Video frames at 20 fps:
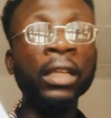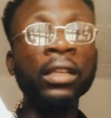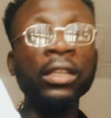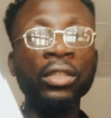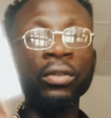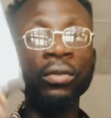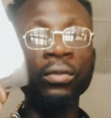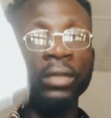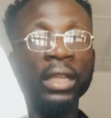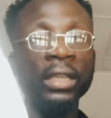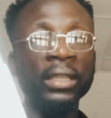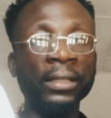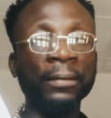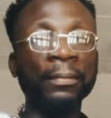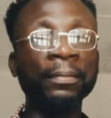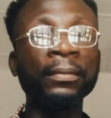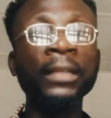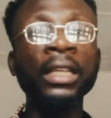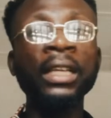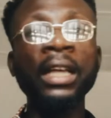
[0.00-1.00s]
So this,
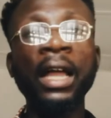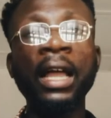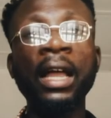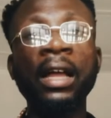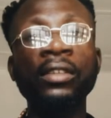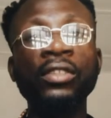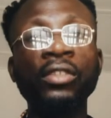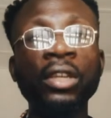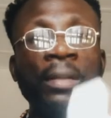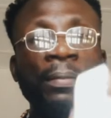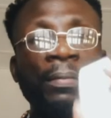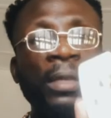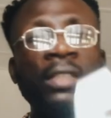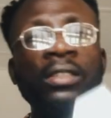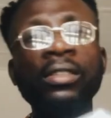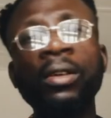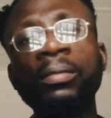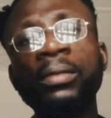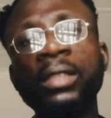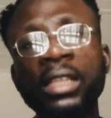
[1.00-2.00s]
I actually
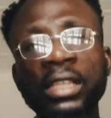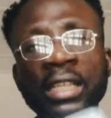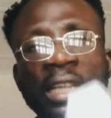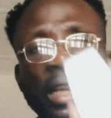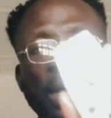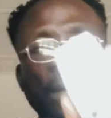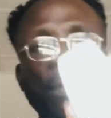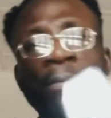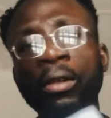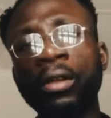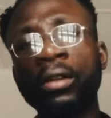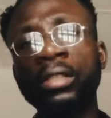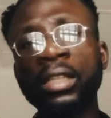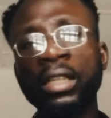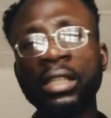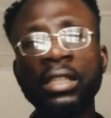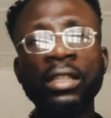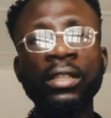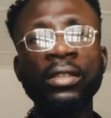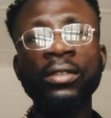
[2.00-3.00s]
picked up this and I plugged
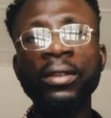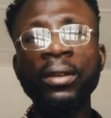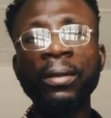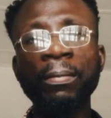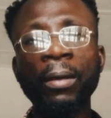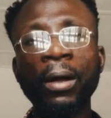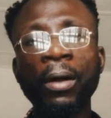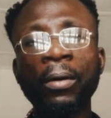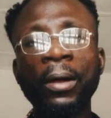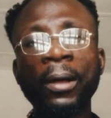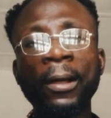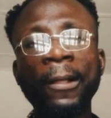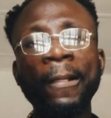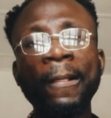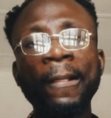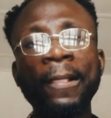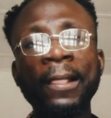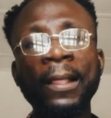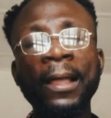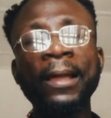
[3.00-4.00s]
it into the power
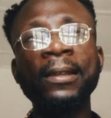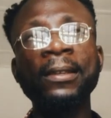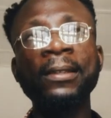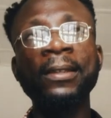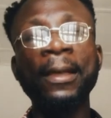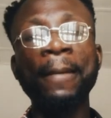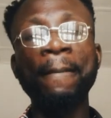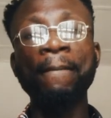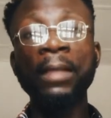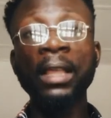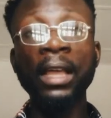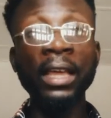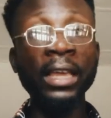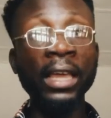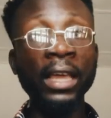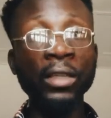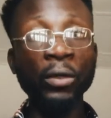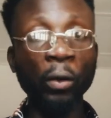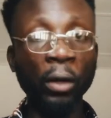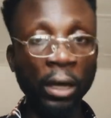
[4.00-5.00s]
line there, and
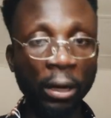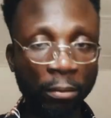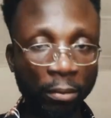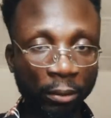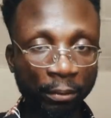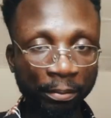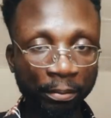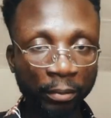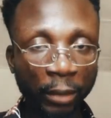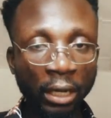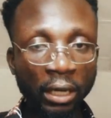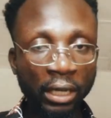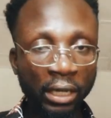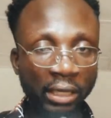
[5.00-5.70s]
guess what happened?